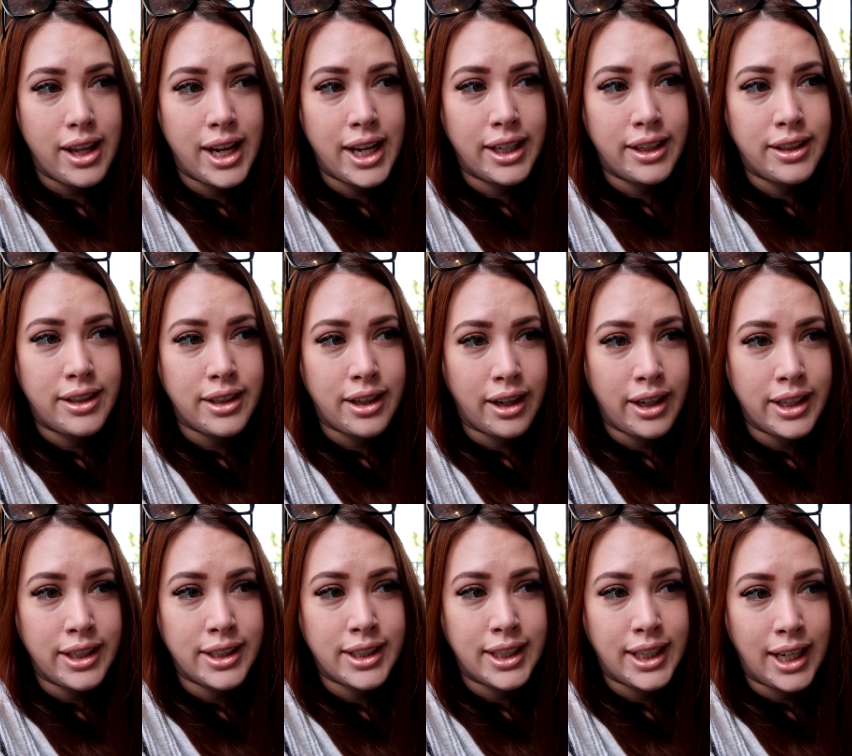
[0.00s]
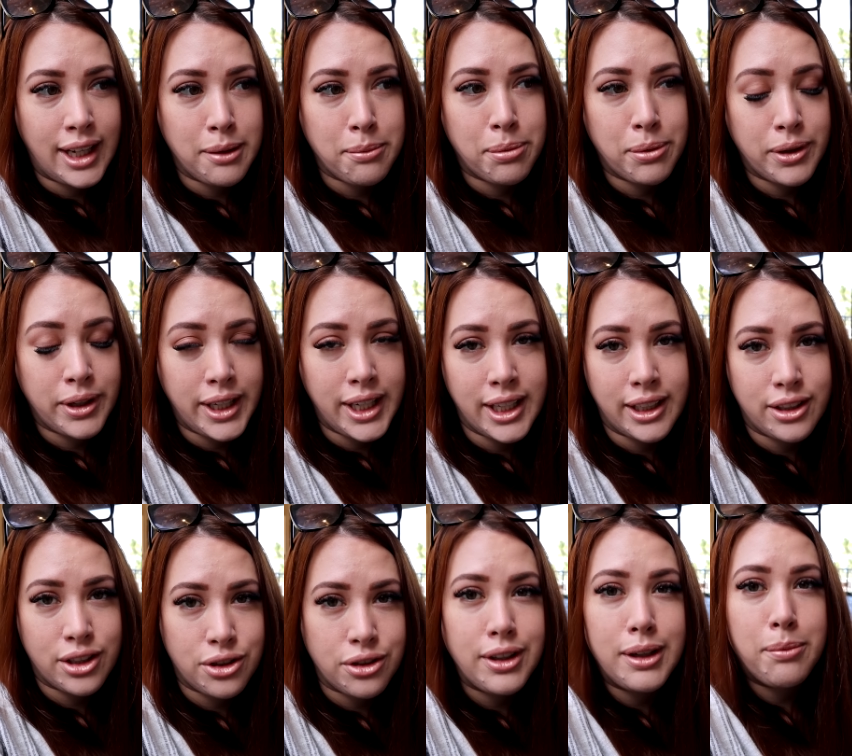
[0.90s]
it does get pretty
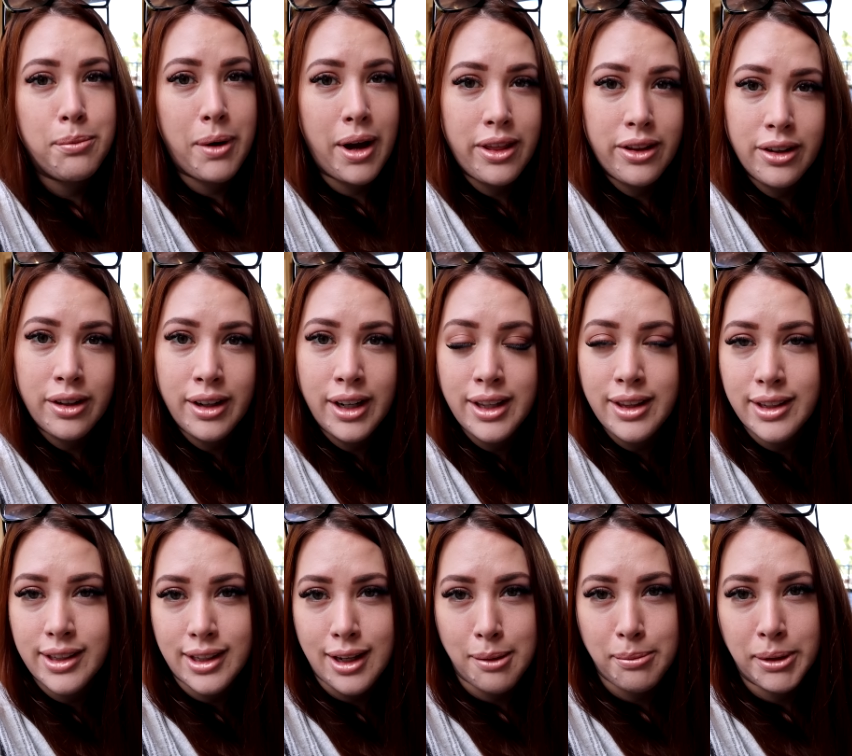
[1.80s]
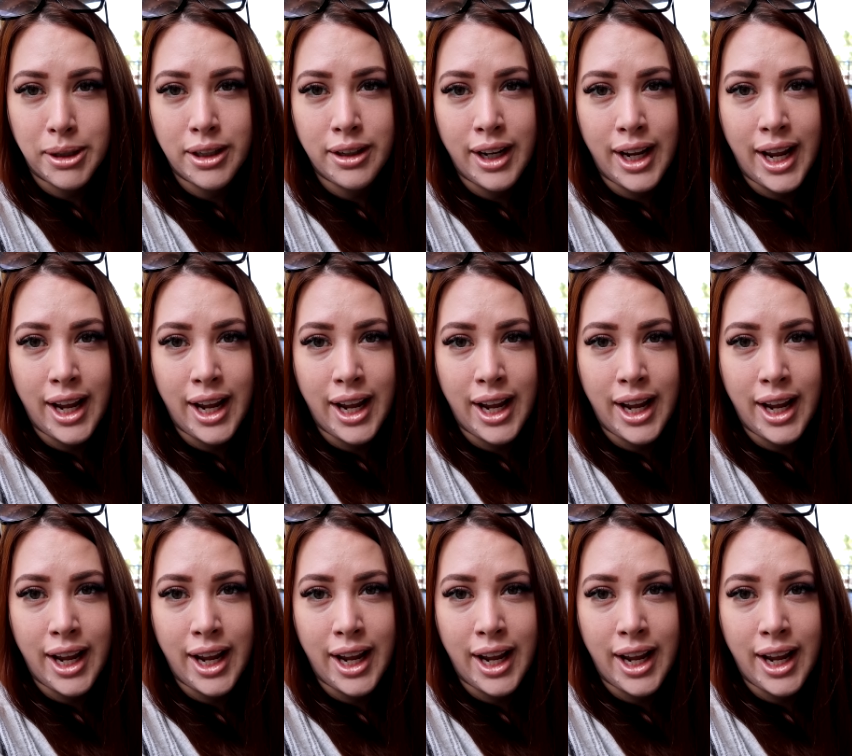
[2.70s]
extreme weather in the summer,